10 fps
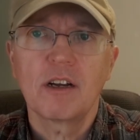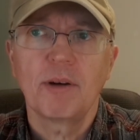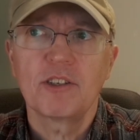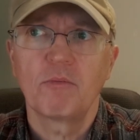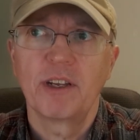talk
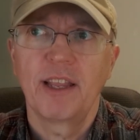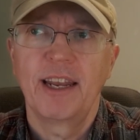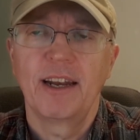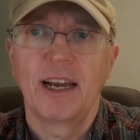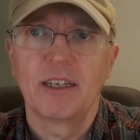about some
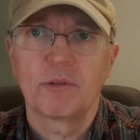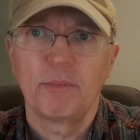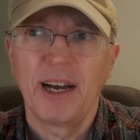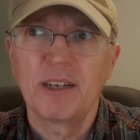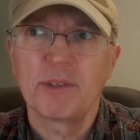related items,
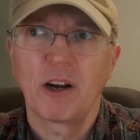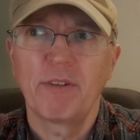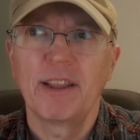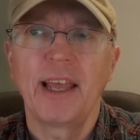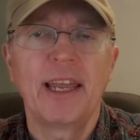some items that are
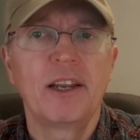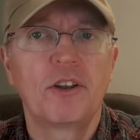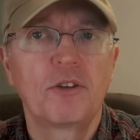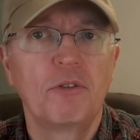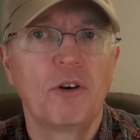
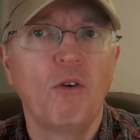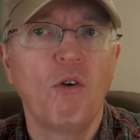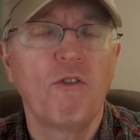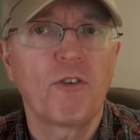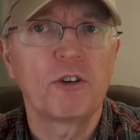related to the
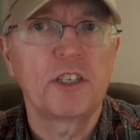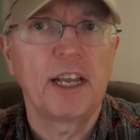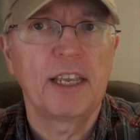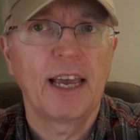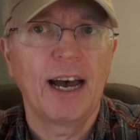whole first
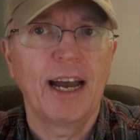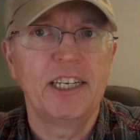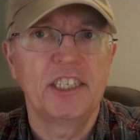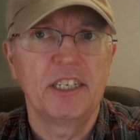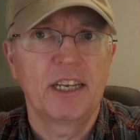aid kit,
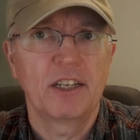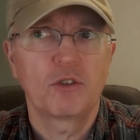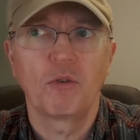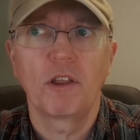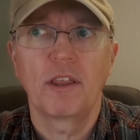hygiene
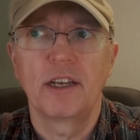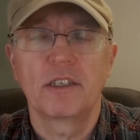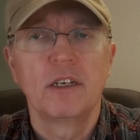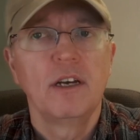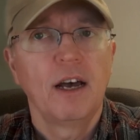kit sort of
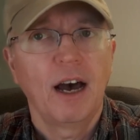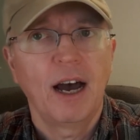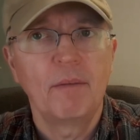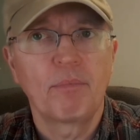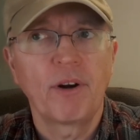things.
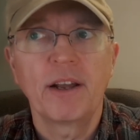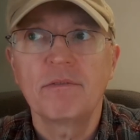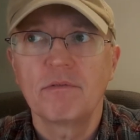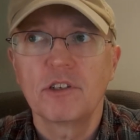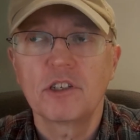I
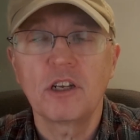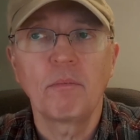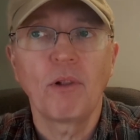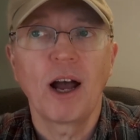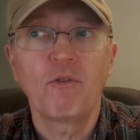bring
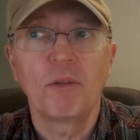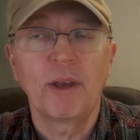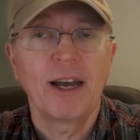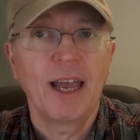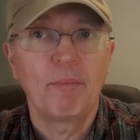sunblock with
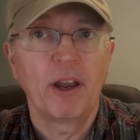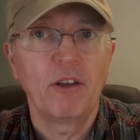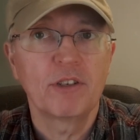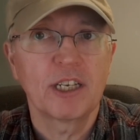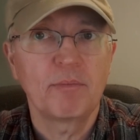me. I happen
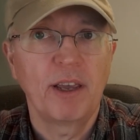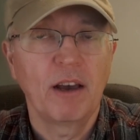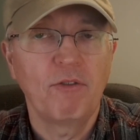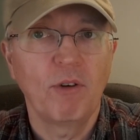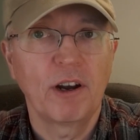to use
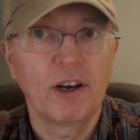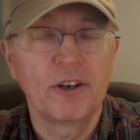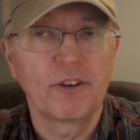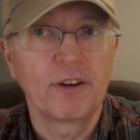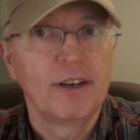SPF
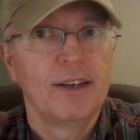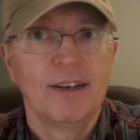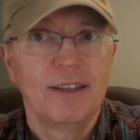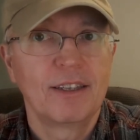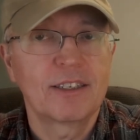100.
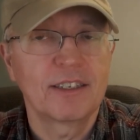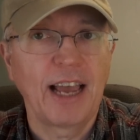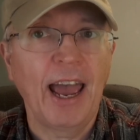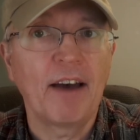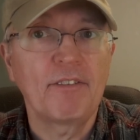This
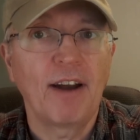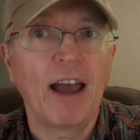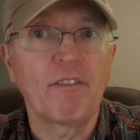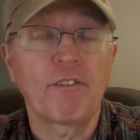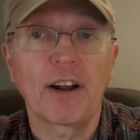is after
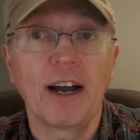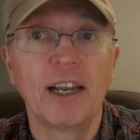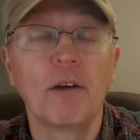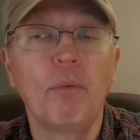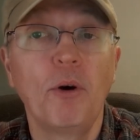having
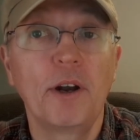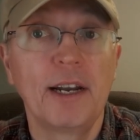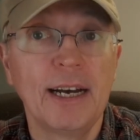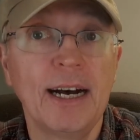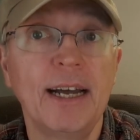forgotten to put
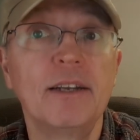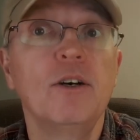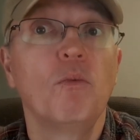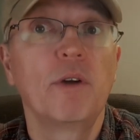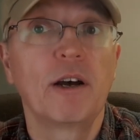it
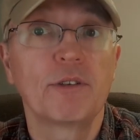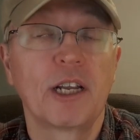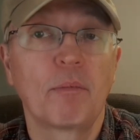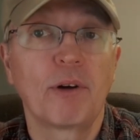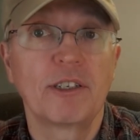on when I was
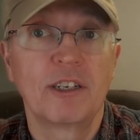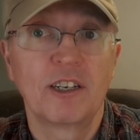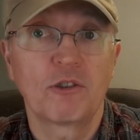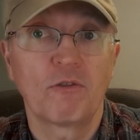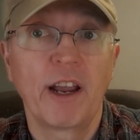on a
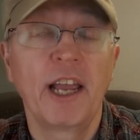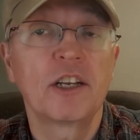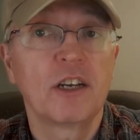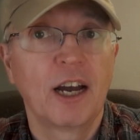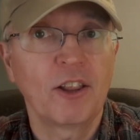presidential
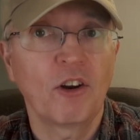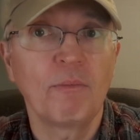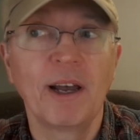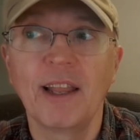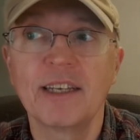range. I
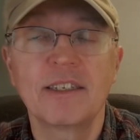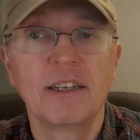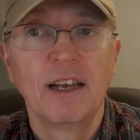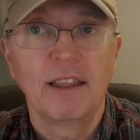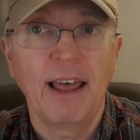learned my
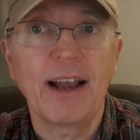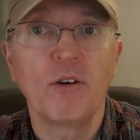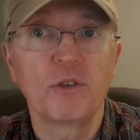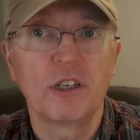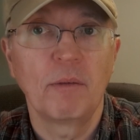lesson. That
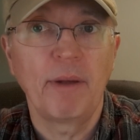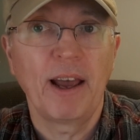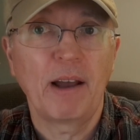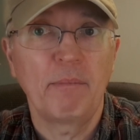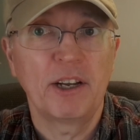goes into the
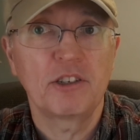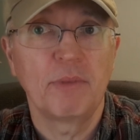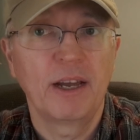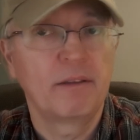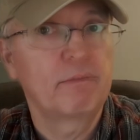back mesh
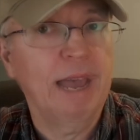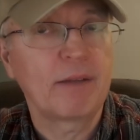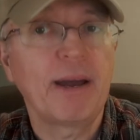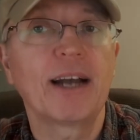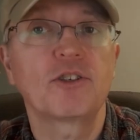of my
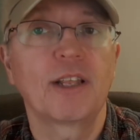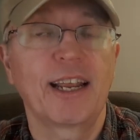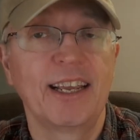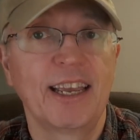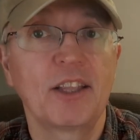backpack so that
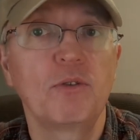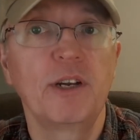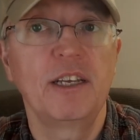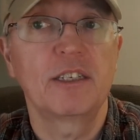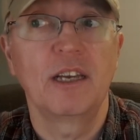I can get
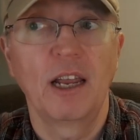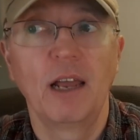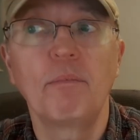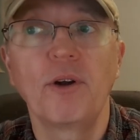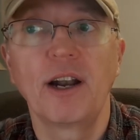to it easily
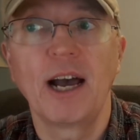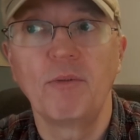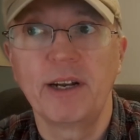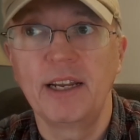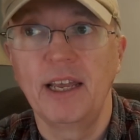and put it
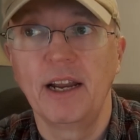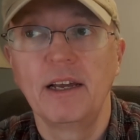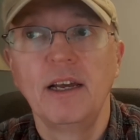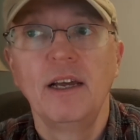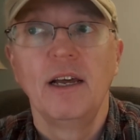on when I need
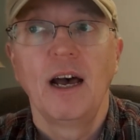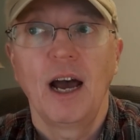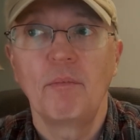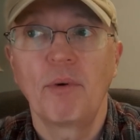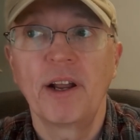it.
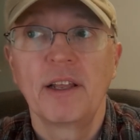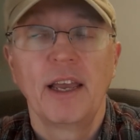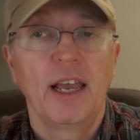I bring